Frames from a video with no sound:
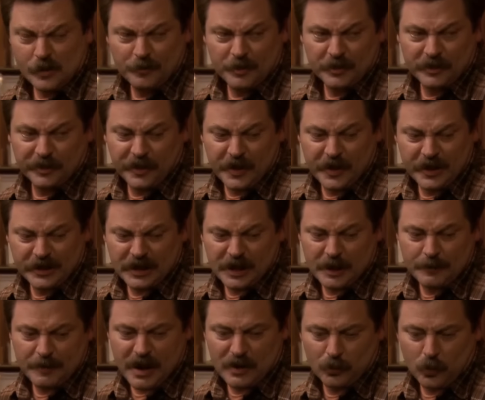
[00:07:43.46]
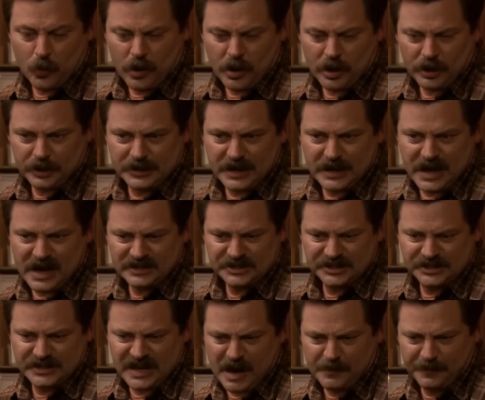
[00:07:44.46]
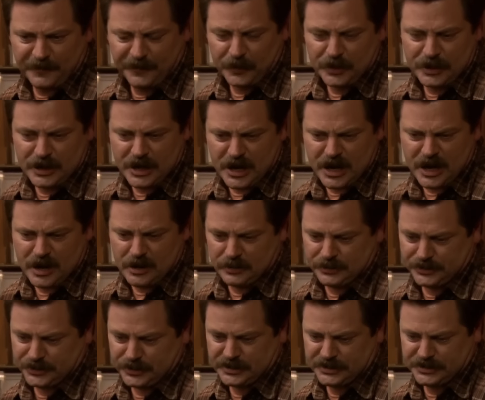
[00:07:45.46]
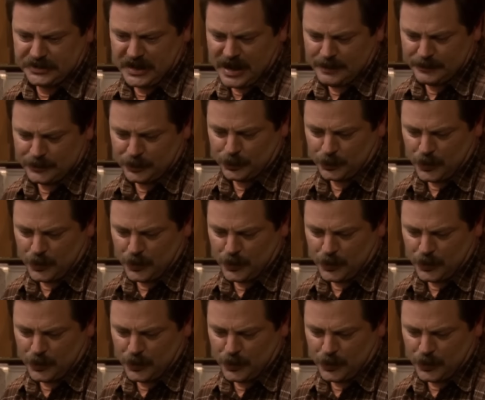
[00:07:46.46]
You've been thinking about work nonstop for years. It's time to